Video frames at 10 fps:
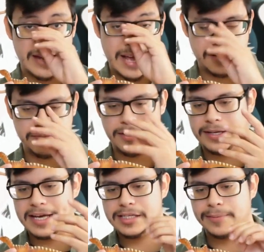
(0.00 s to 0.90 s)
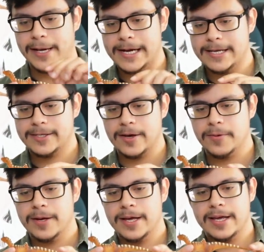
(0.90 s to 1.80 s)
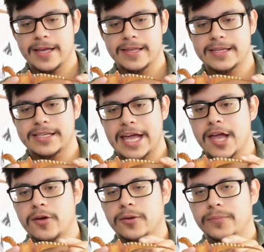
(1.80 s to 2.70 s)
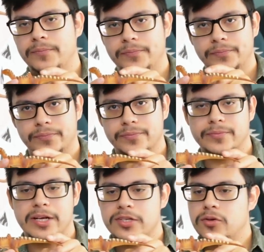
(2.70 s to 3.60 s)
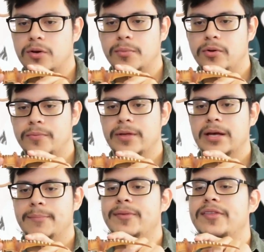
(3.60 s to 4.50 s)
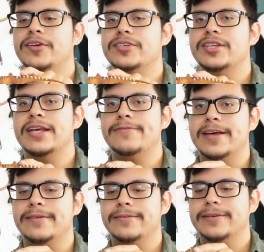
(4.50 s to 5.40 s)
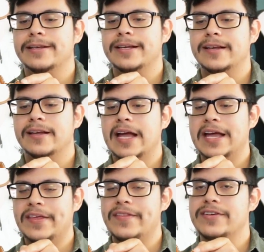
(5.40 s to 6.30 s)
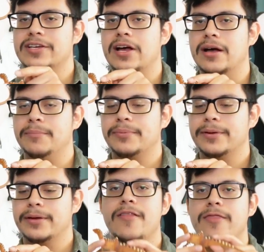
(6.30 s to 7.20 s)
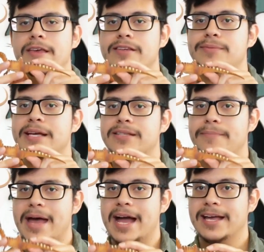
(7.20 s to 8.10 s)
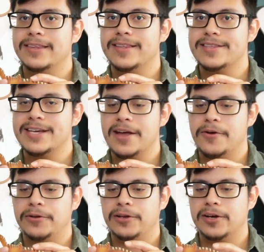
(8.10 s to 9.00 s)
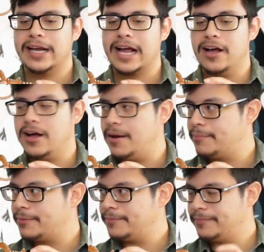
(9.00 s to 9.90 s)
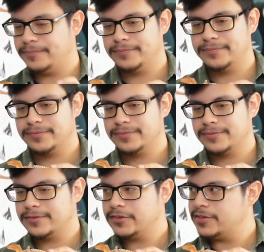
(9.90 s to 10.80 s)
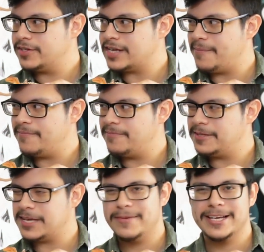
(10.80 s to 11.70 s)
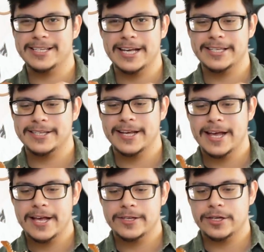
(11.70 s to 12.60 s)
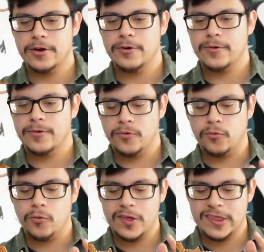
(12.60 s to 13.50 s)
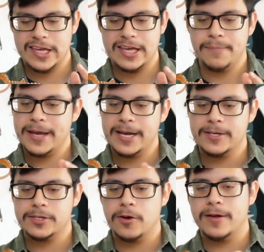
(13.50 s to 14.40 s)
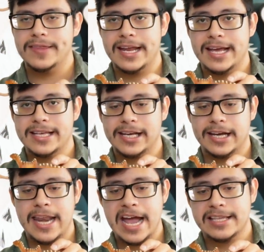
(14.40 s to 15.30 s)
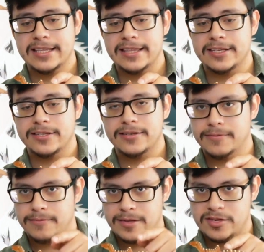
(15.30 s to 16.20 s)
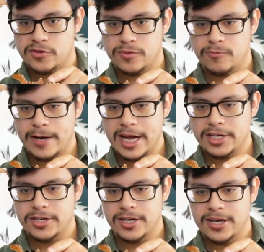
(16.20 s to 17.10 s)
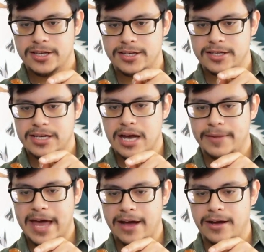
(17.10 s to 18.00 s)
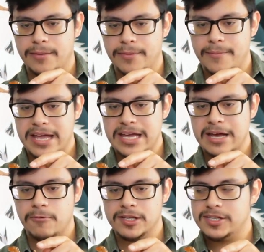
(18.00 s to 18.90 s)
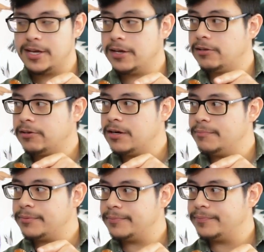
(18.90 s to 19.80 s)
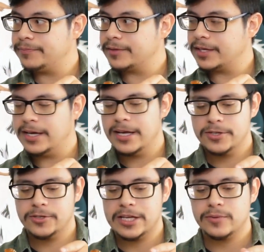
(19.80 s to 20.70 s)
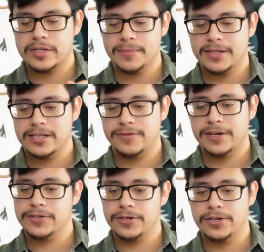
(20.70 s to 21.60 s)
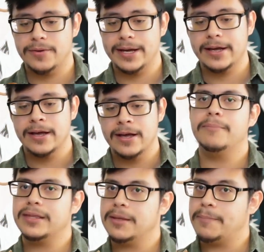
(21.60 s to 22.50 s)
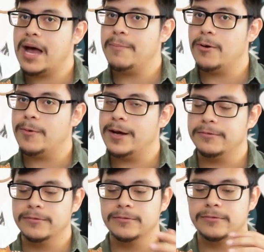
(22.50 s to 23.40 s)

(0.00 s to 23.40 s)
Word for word: I could probably explain it. So the tail is normal, but then there's a divot, and then there's a hump. This makes the back end of the tail look like a hump. Okay. Does that, does that make yes. sense? So what the P N S O one did is it connected this this ridge to the top of that hump, making it one singular hump. Okay. So that's what some of these figures are doing. But the Papo one